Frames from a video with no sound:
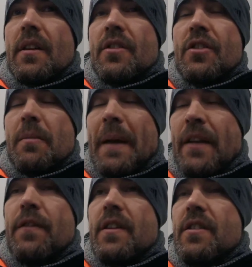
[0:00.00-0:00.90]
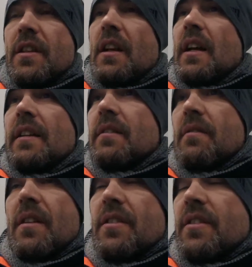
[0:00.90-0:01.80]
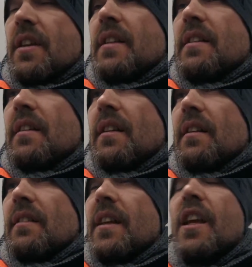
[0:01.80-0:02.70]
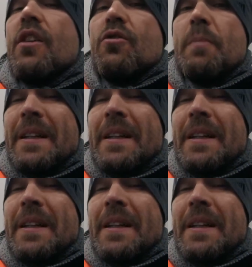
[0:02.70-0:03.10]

And so the benefits to the client, as I said, they're huge.